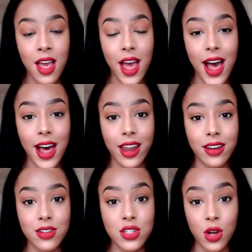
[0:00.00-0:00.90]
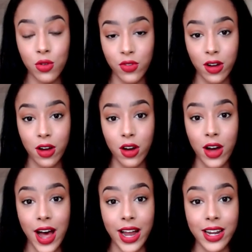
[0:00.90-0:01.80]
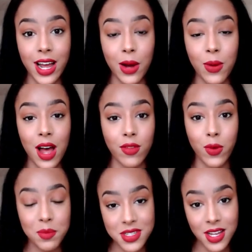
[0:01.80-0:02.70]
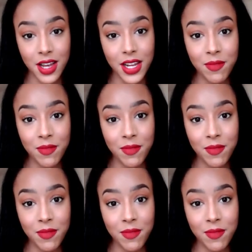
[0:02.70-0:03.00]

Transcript: And so far I now have a website.